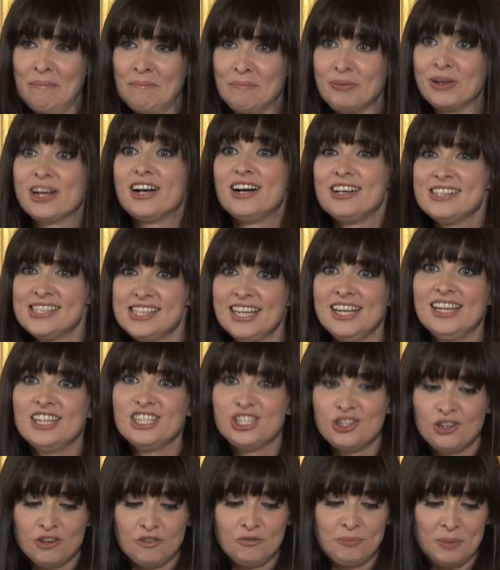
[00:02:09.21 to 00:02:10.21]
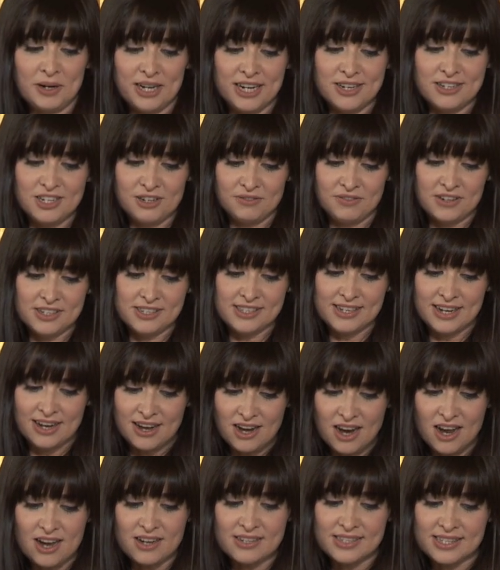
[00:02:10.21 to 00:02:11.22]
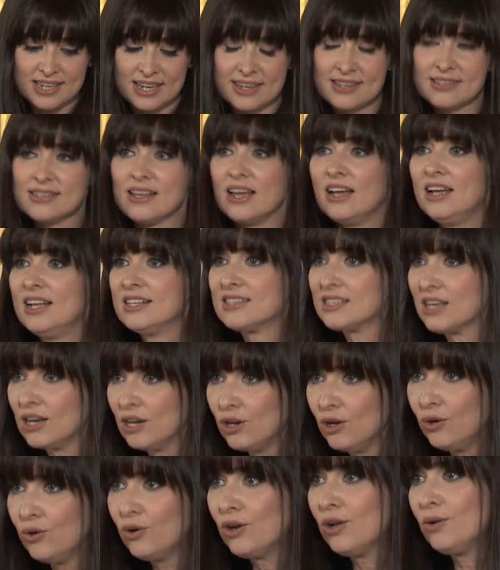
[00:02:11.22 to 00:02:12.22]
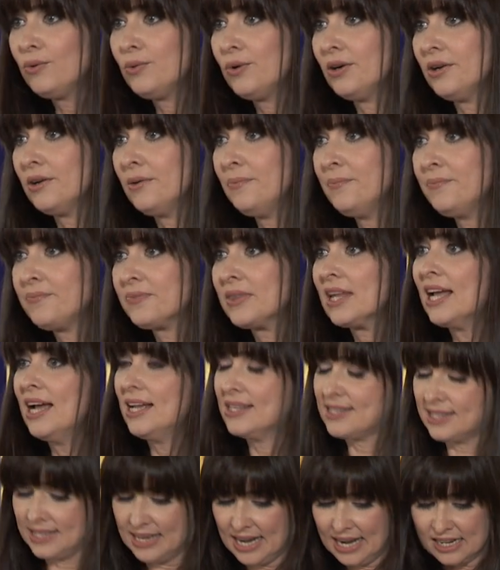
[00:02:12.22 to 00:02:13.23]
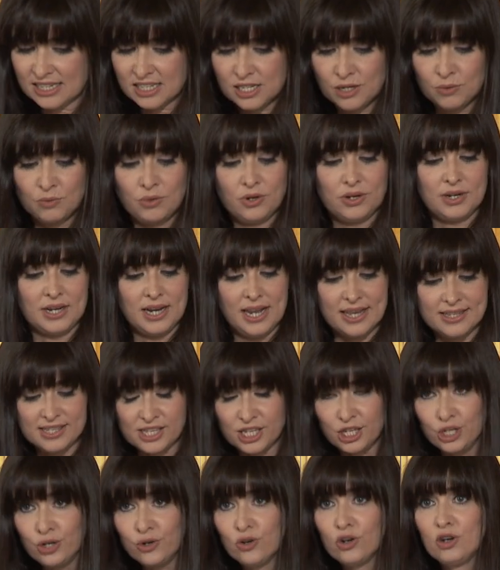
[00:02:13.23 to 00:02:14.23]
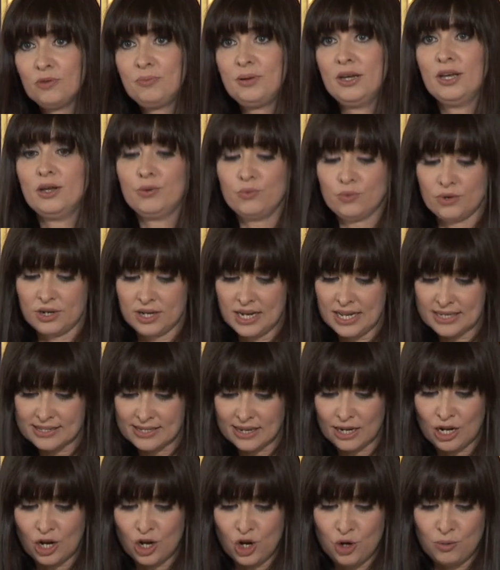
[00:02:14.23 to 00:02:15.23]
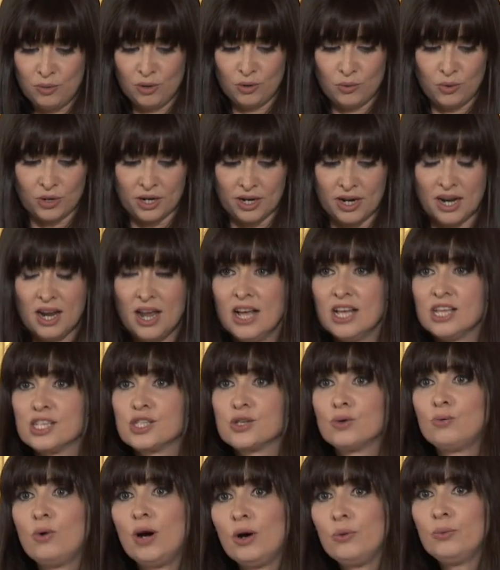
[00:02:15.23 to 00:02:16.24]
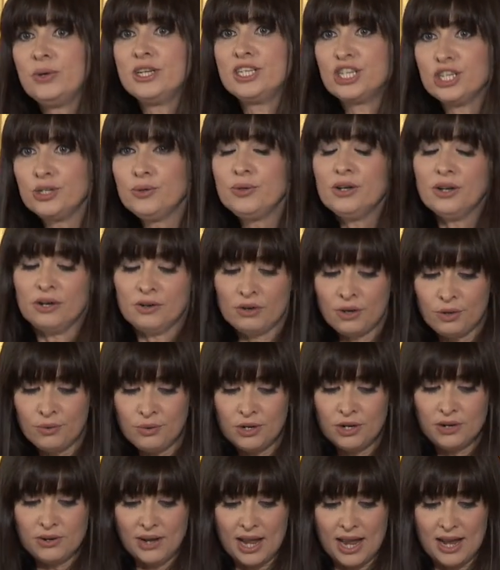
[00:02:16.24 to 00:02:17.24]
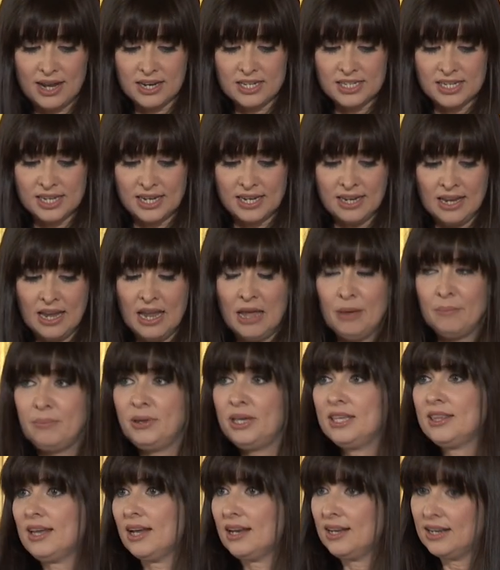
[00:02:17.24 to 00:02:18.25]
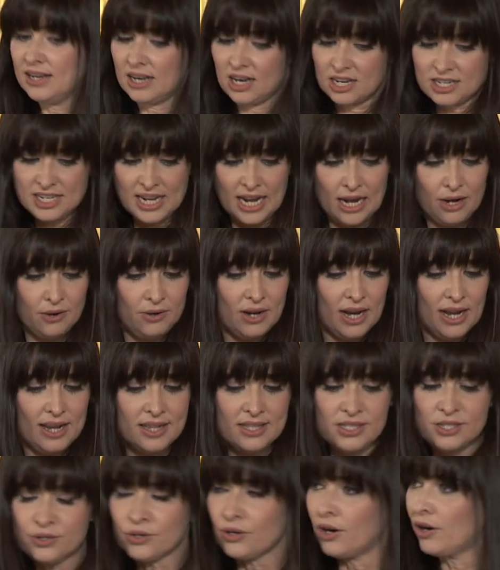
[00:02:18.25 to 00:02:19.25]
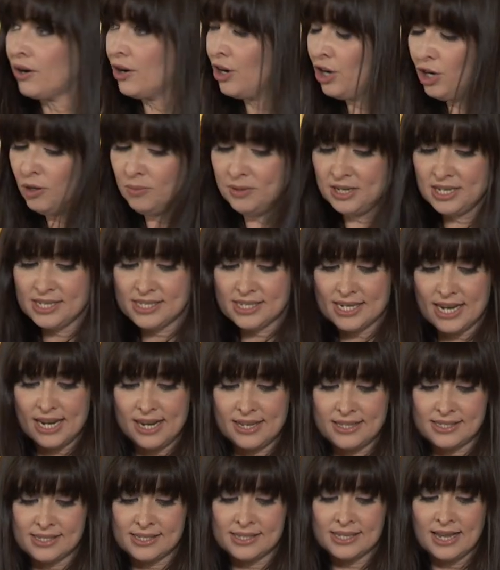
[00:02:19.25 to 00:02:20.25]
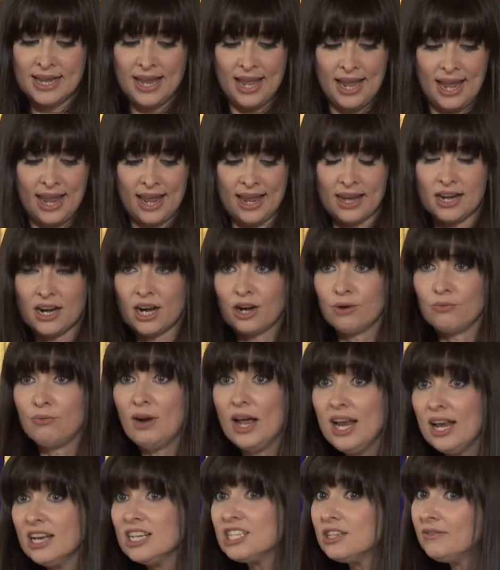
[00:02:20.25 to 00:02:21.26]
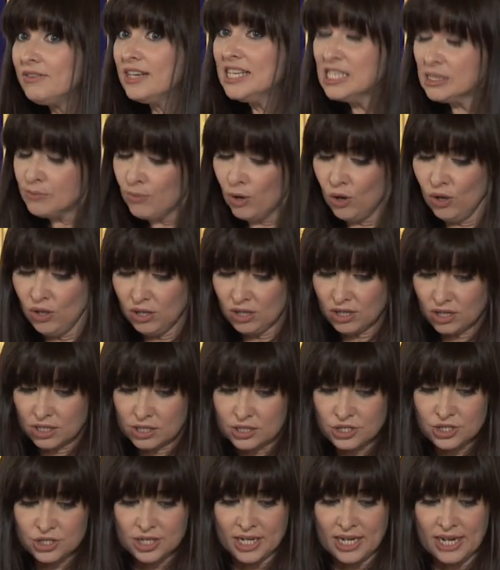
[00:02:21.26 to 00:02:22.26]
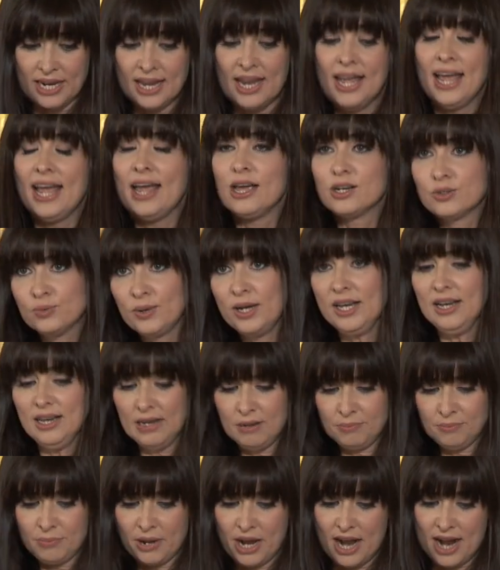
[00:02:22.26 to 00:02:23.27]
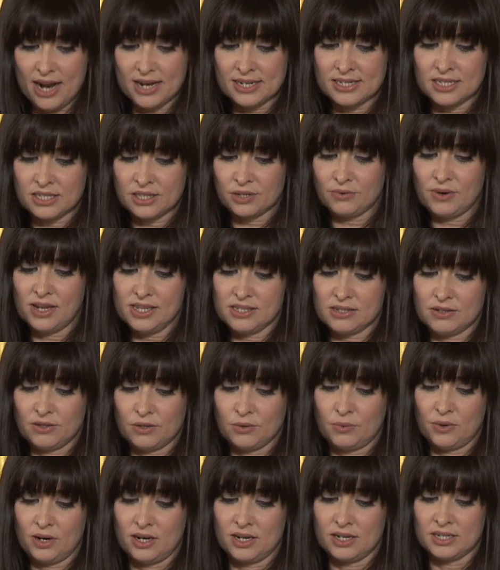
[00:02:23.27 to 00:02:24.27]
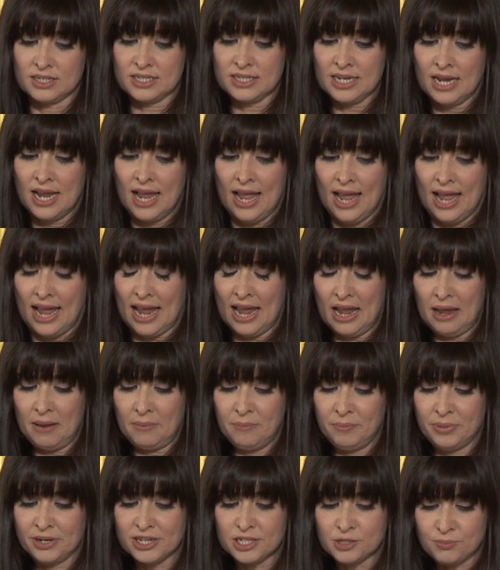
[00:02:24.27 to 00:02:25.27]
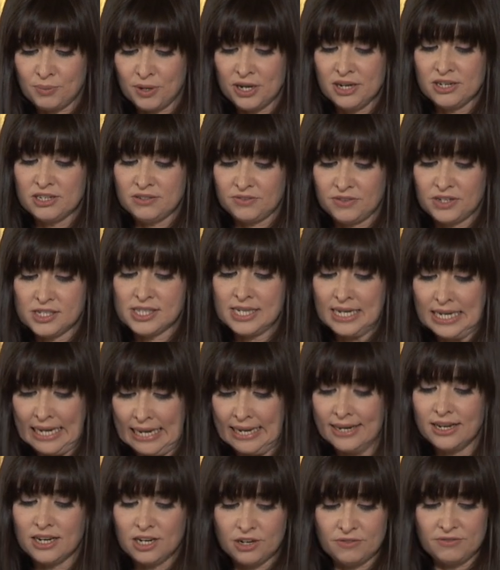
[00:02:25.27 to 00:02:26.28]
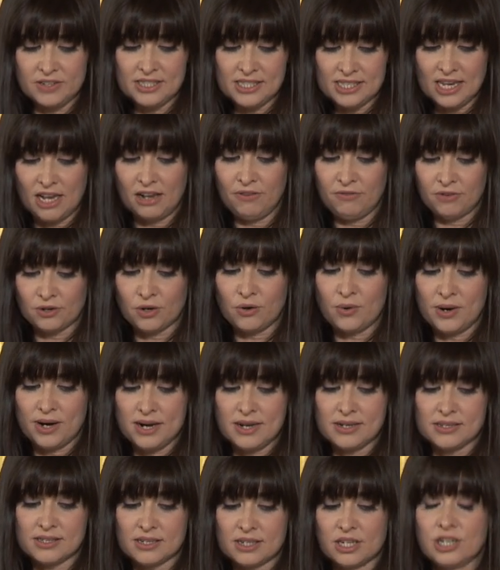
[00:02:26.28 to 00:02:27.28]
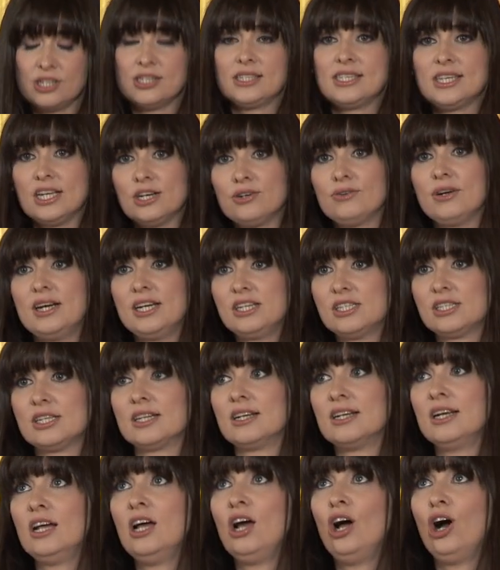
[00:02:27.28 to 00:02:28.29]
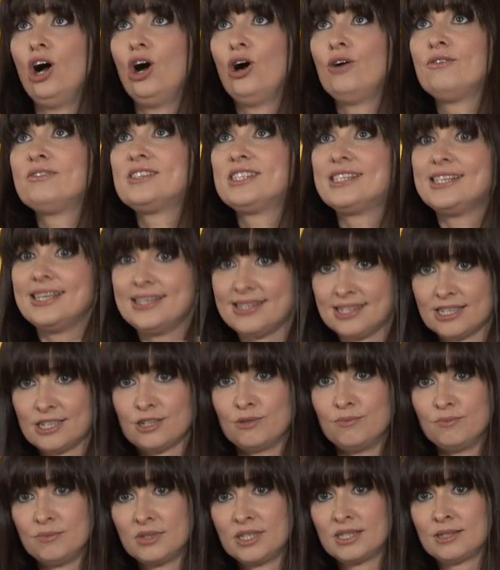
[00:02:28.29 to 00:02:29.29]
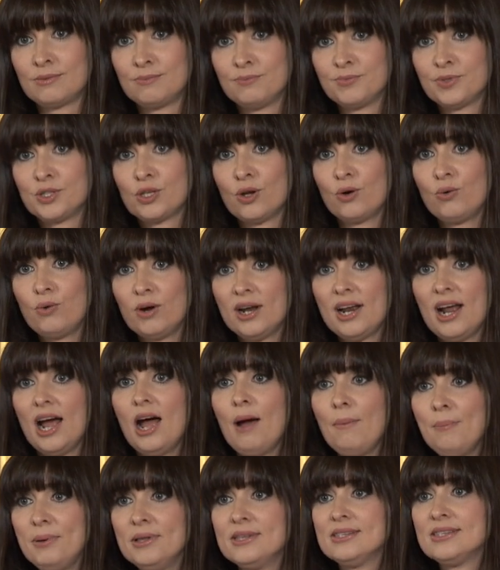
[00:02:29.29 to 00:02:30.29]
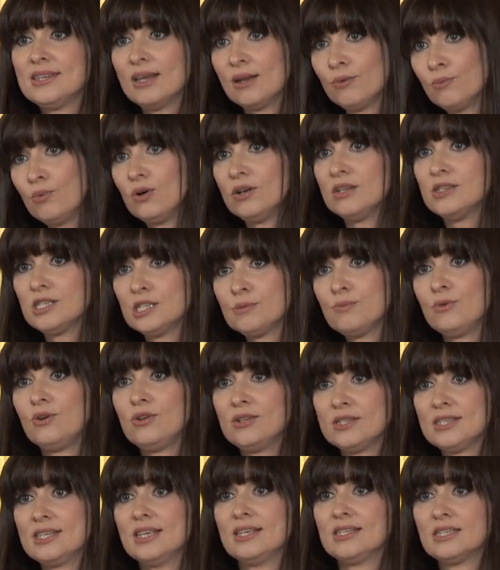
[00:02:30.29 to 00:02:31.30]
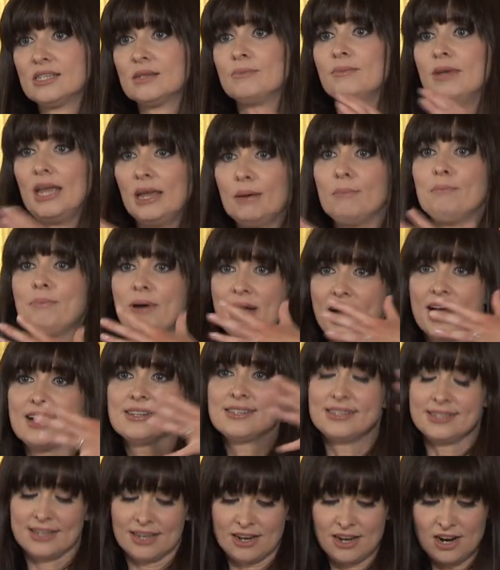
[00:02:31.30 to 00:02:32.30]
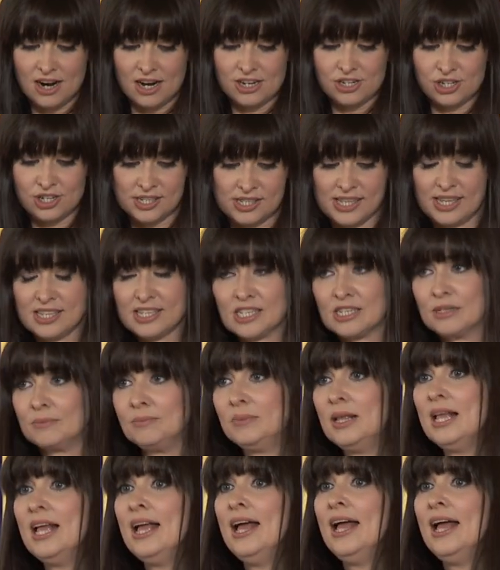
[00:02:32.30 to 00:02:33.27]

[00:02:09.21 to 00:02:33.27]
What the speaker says: Because the issue of biodiversity loss is, it's a local one, it's a national one, it's a European one, it's a global one. So what we do in our own locality, be that in our townlands or our urban estates, in our relatively small country, it will impact the rest of the world, because biodiversity in and of itself requires consideration of systems. So what happens in one small system impacts in the larger system.